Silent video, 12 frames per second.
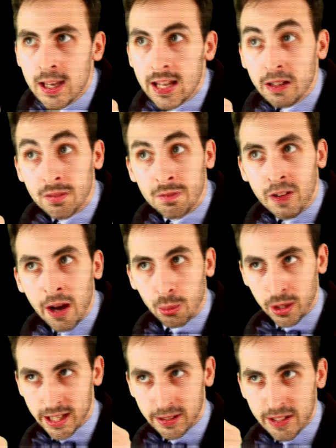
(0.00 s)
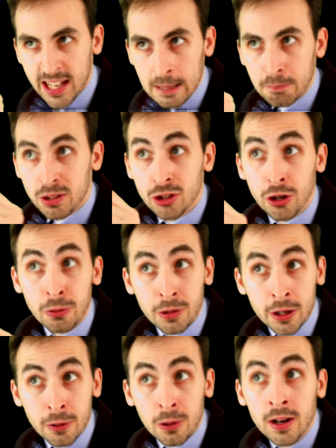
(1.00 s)
in very deep
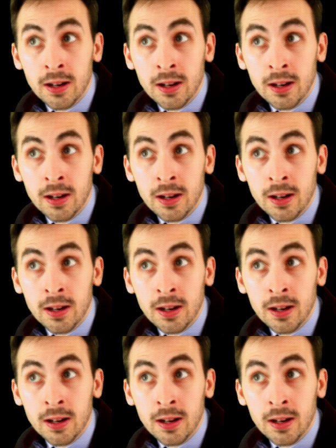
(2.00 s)
doo-doo.